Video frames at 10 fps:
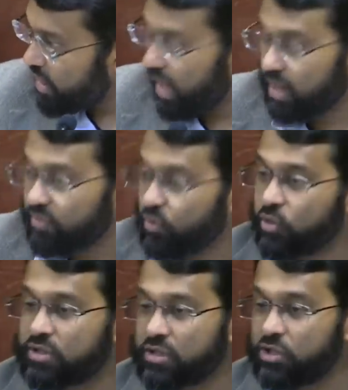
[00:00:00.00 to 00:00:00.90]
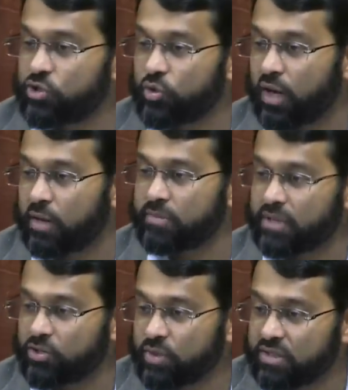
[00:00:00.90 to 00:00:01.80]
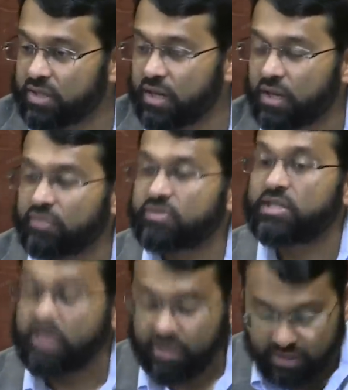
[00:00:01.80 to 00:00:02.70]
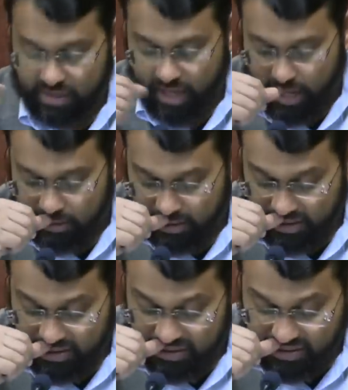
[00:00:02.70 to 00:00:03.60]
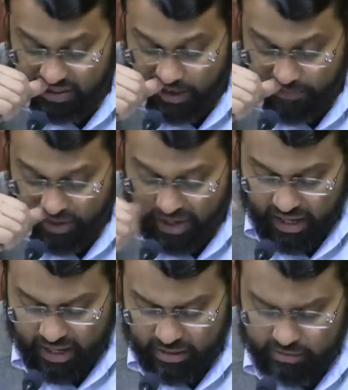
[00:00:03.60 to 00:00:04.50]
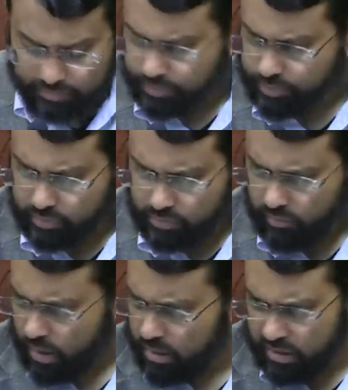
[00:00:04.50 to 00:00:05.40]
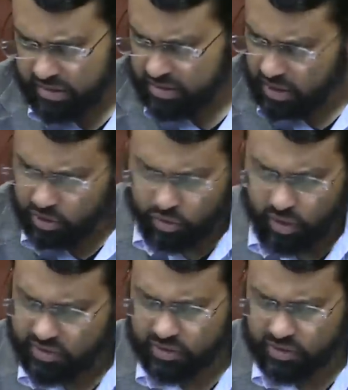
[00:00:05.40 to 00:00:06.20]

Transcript: And of course, the issue comes, as we said, of dignity and izzah. And this is across.